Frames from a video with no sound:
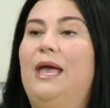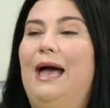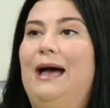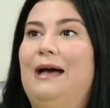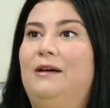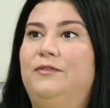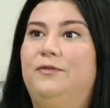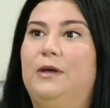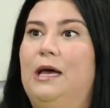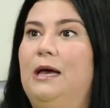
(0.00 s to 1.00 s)
we
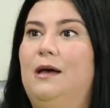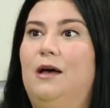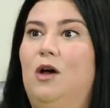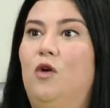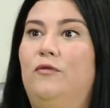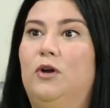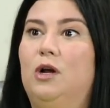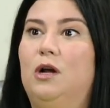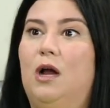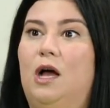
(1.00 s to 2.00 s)
have uh,
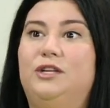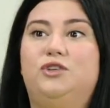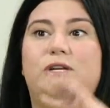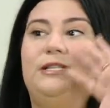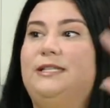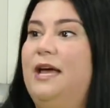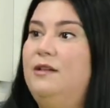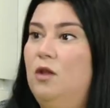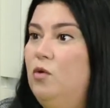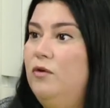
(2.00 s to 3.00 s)
over
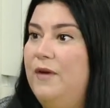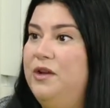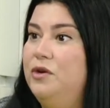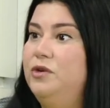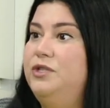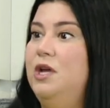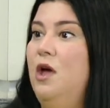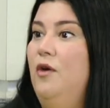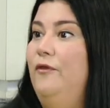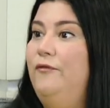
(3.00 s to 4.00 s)
110 local vendors,